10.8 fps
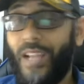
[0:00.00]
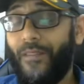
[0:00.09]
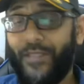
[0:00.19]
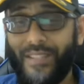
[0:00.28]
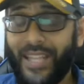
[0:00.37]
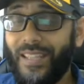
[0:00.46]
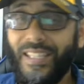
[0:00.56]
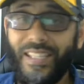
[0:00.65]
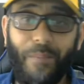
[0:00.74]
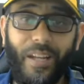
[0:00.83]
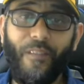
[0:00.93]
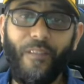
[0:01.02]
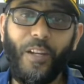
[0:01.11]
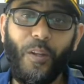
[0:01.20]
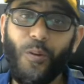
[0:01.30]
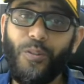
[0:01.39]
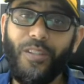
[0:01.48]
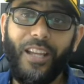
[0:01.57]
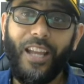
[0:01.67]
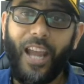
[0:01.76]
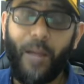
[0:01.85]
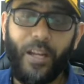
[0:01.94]
I've said this in many videos.
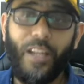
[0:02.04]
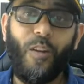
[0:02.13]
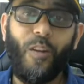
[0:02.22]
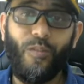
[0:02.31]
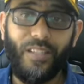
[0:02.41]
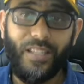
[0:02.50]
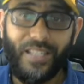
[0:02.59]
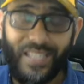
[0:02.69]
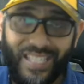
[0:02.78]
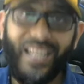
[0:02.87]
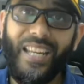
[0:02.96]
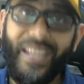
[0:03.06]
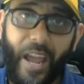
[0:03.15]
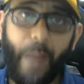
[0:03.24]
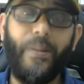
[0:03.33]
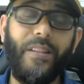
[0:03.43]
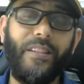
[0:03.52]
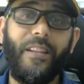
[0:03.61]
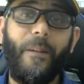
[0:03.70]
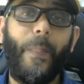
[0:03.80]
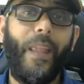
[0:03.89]
I'm telling you, this is still, it happens.